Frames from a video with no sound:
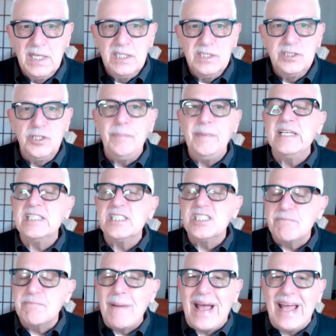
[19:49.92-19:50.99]
To be
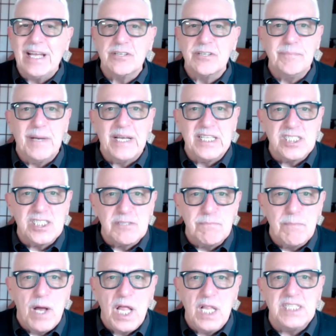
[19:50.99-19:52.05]
inspired by the
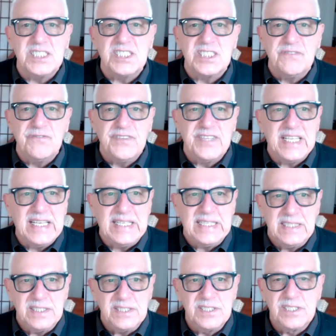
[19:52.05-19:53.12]
smallest of
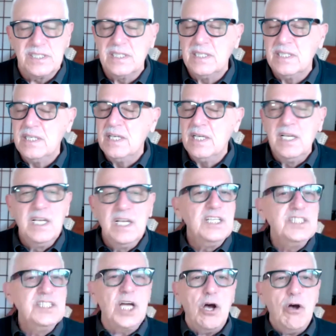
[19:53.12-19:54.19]
things,
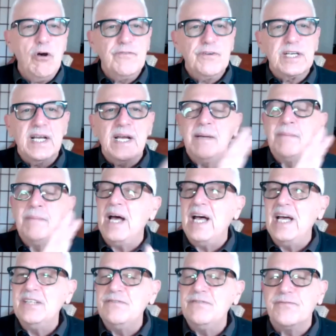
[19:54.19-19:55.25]
to overcome
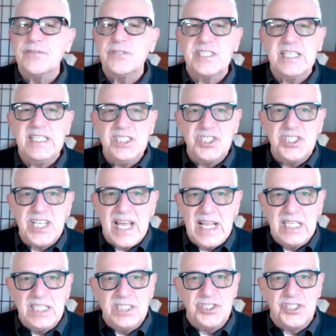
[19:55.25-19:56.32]
unforeseen
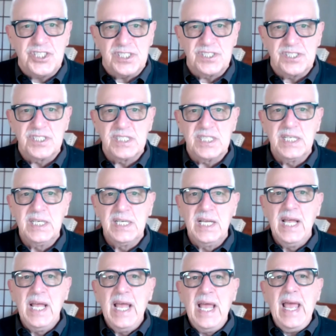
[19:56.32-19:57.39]
challenges,
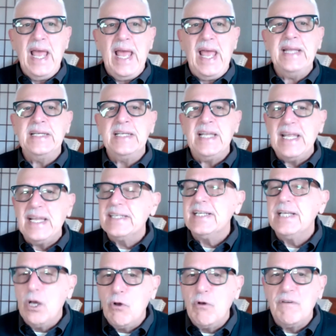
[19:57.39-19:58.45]
and let
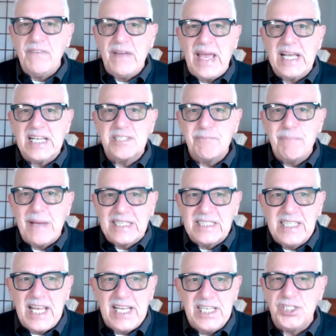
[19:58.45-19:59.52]
go of
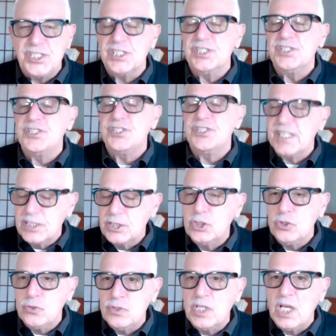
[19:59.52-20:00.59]
expectations that
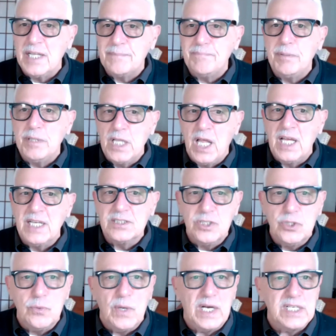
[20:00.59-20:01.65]
do not belong
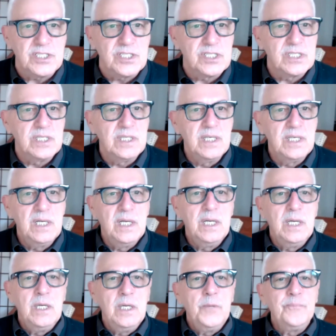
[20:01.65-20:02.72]
to us.
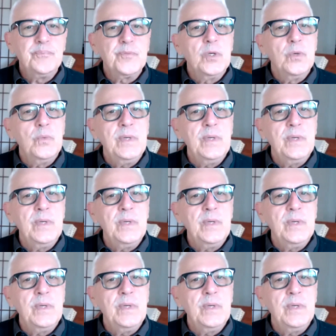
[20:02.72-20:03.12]
We